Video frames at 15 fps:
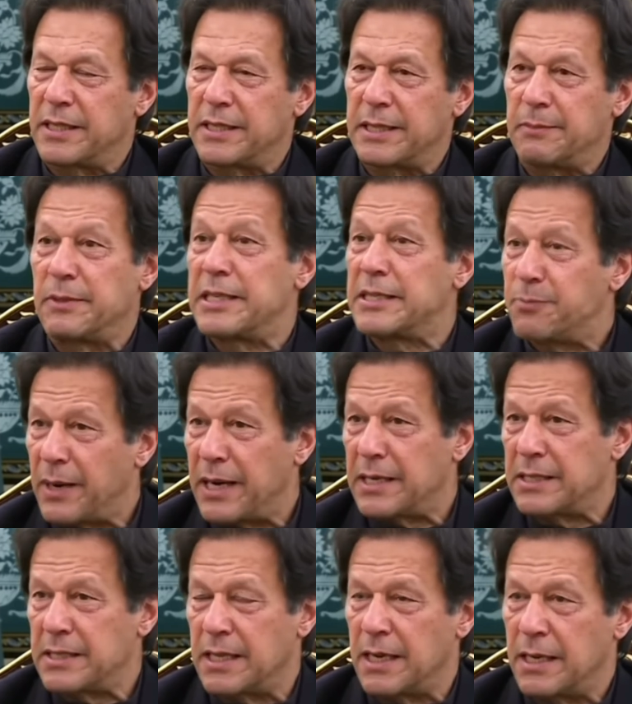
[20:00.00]
agreement is
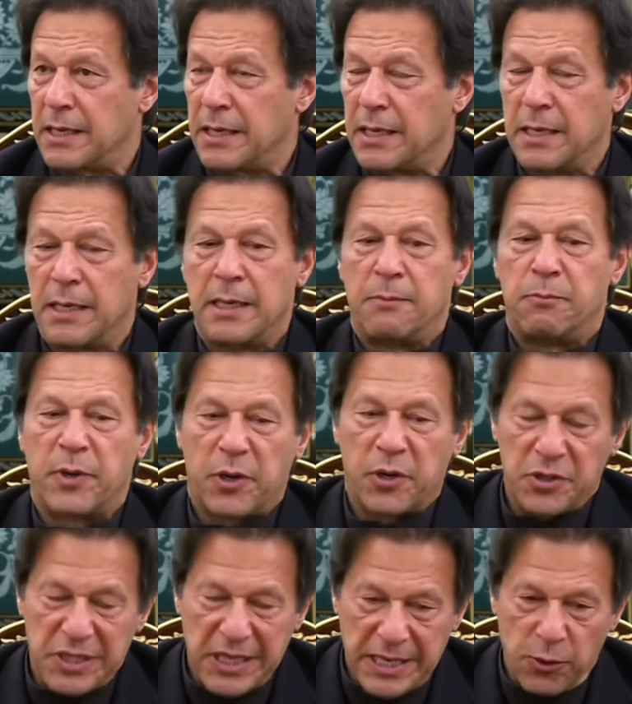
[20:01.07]
Pakistan,
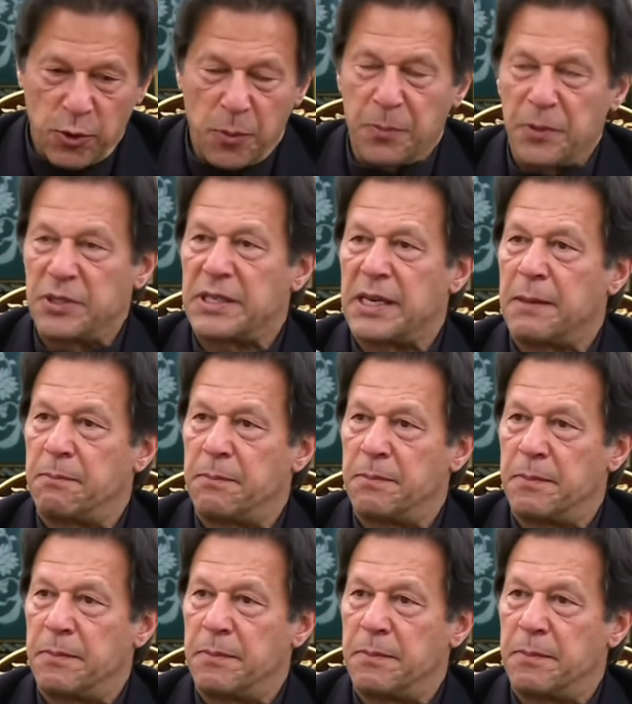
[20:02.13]
because it opens up